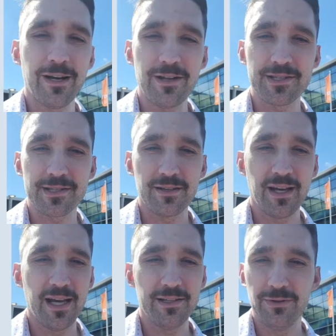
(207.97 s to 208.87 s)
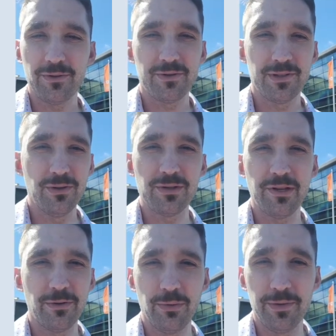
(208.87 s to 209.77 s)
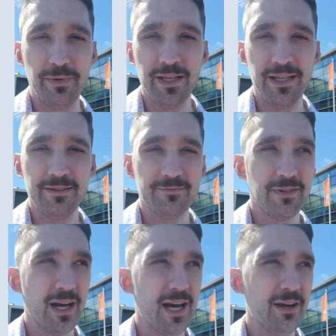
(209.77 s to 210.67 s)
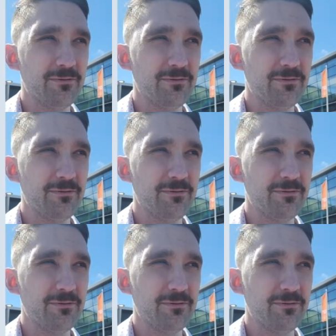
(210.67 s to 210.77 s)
else, uh, nu nuclear would be uh,